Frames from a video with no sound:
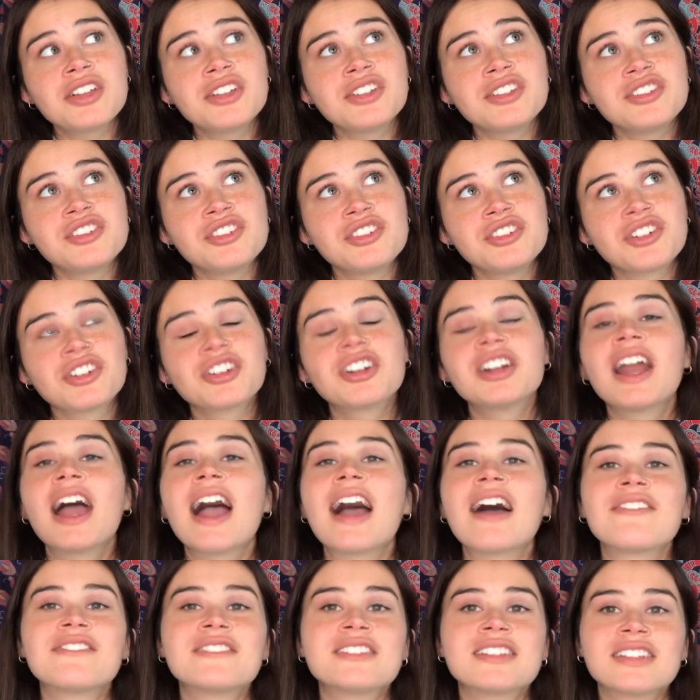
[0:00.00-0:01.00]
you're gonna
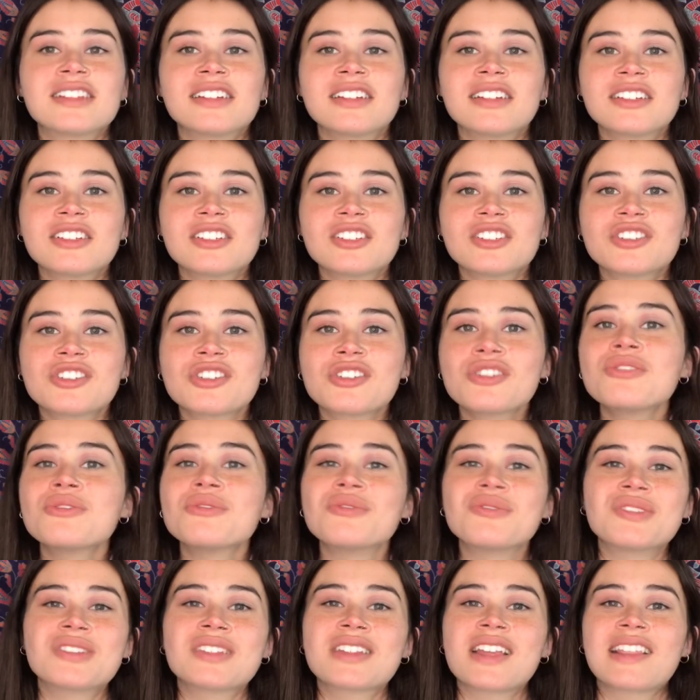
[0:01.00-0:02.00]
have to
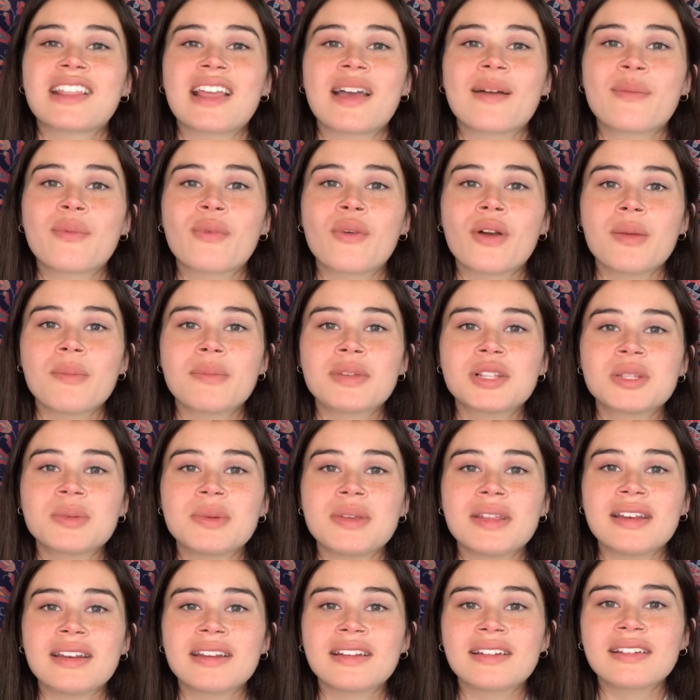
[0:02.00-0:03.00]
choose at that point
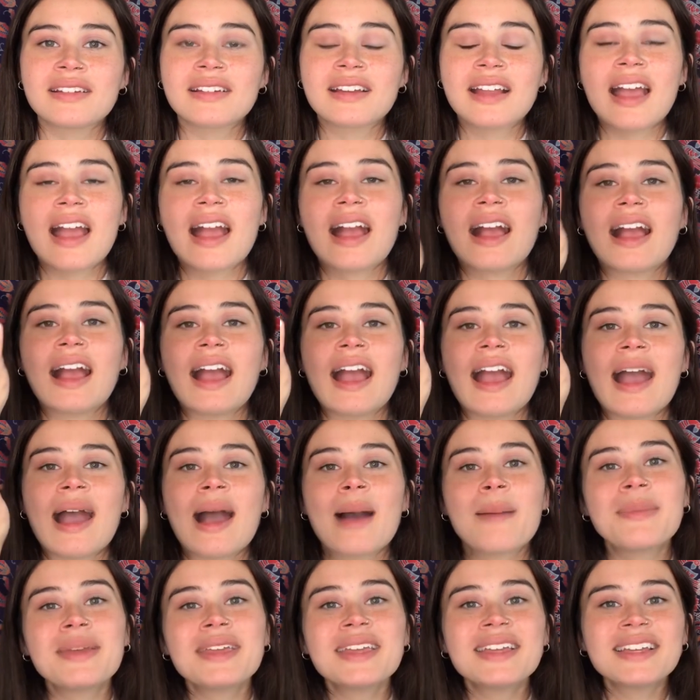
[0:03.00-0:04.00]
between
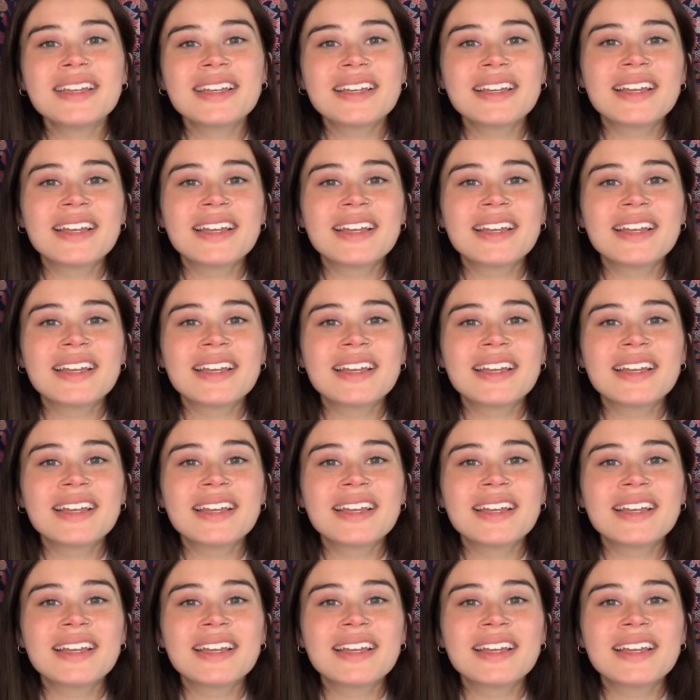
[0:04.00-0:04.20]
happy